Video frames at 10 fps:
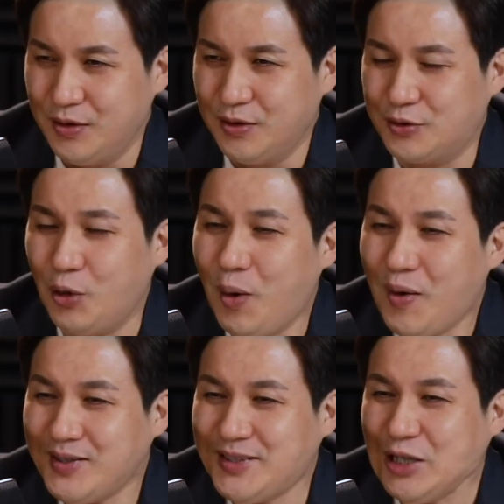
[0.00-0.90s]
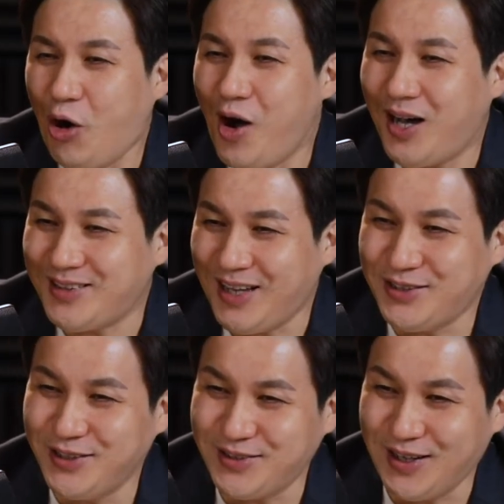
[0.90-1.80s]
So while I think all our
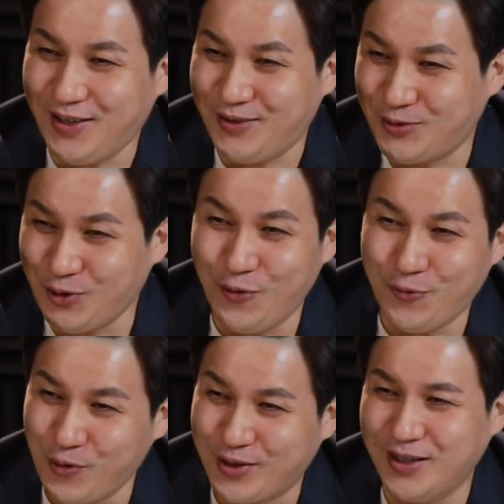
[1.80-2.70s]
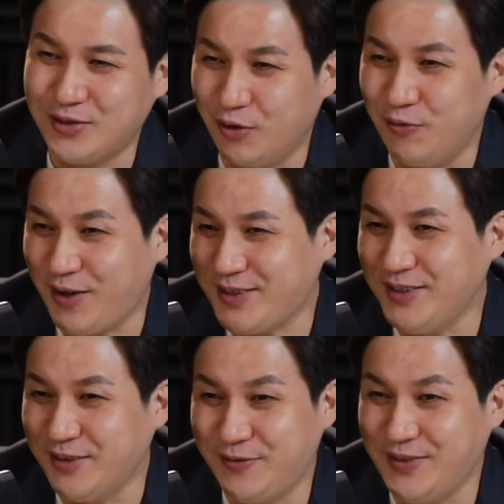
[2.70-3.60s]
attentions are so focused on fighting
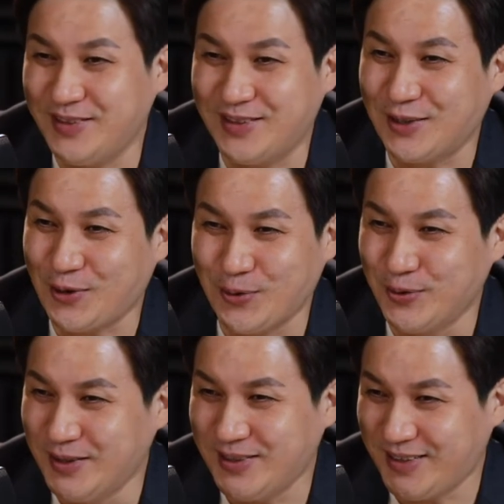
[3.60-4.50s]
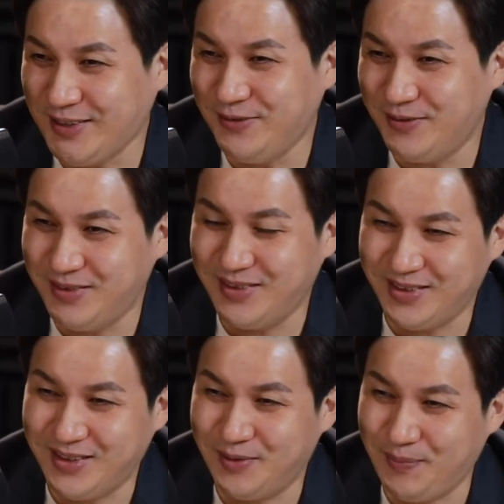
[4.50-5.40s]
the physical Corona-19
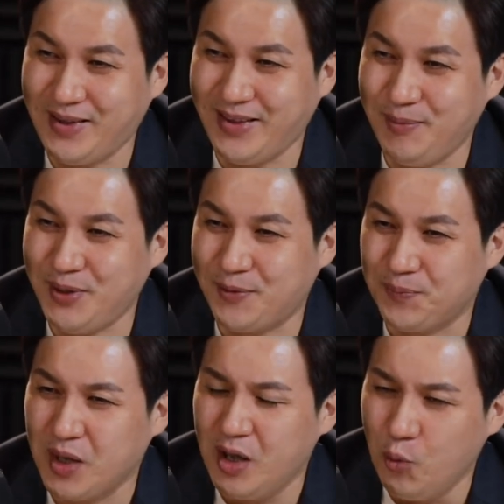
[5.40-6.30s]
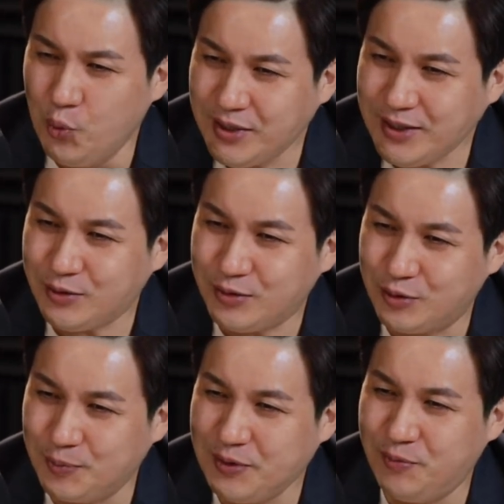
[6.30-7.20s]
pandemic, we need
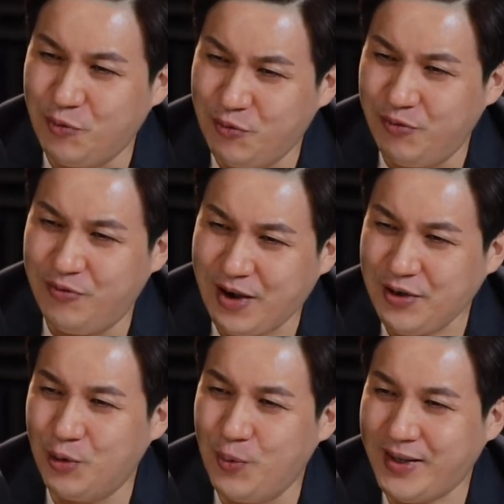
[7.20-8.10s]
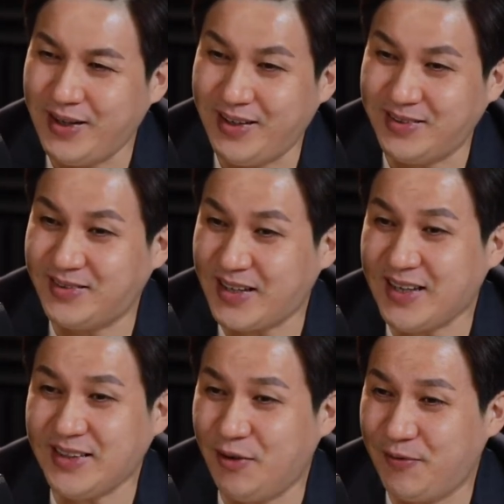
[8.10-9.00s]
to be very aware that there's a
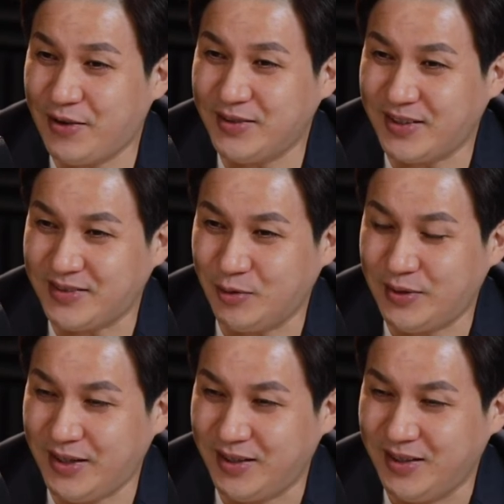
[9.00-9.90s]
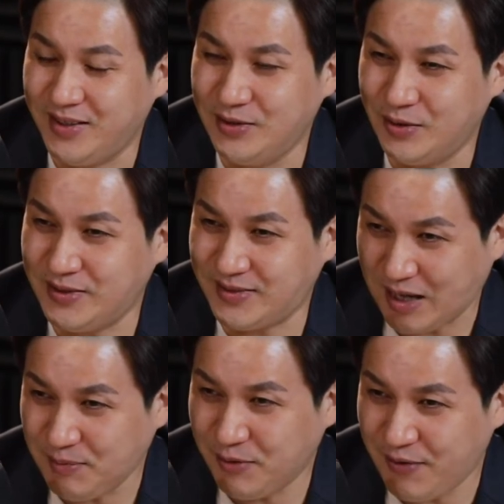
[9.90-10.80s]
second type of virus that's out there. The
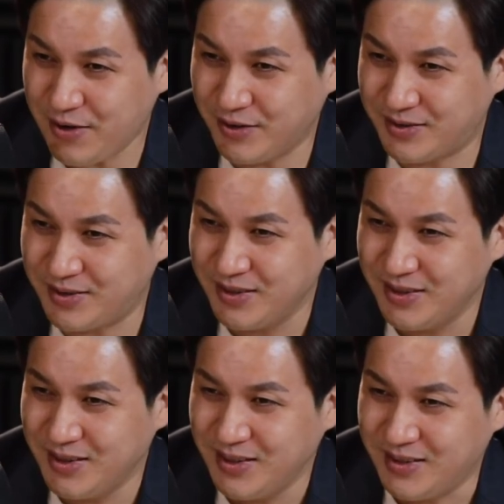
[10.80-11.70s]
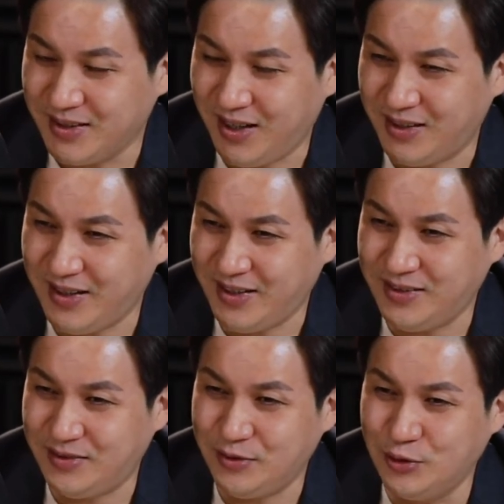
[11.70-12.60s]
cyber virus that
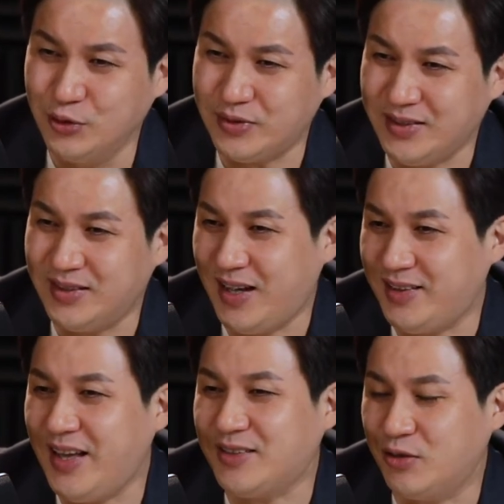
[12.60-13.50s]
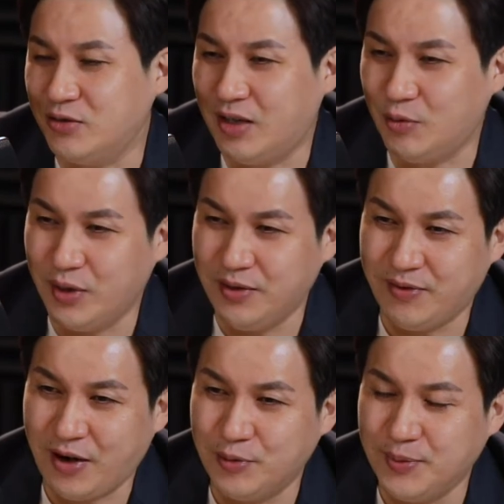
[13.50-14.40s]
is used in the attacks on our
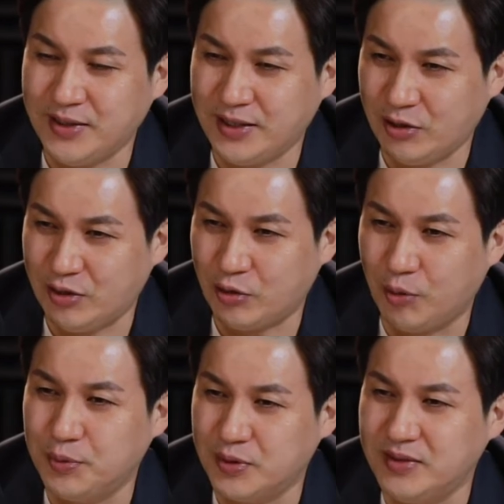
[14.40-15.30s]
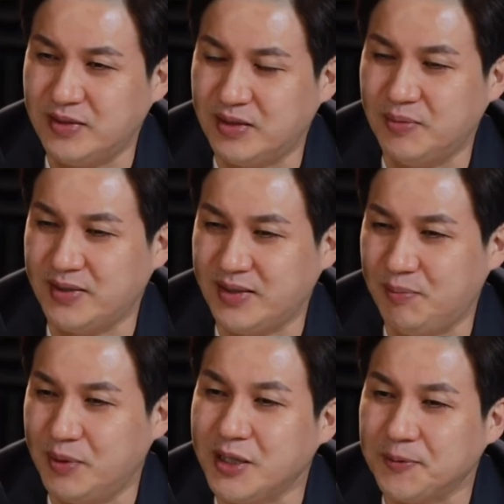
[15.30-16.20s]
environment and our computing system that's
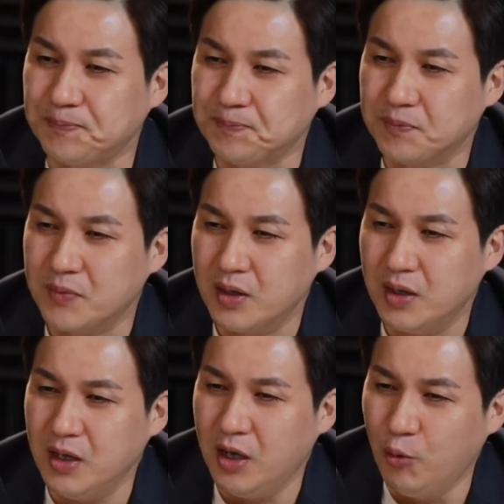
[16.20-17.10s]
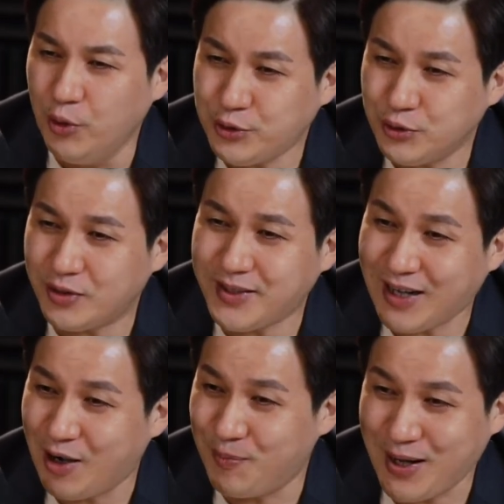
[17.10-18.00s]
happening. We should not take
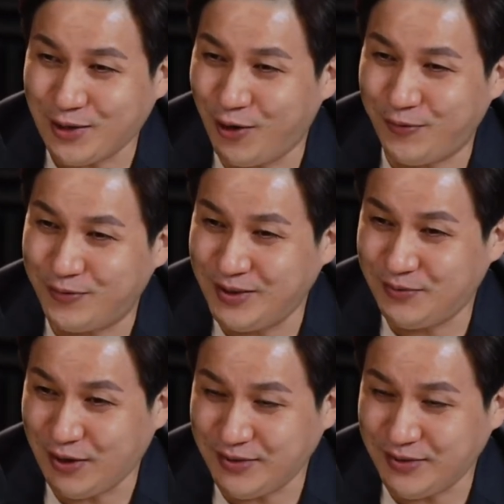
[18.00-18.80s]
our mind off this very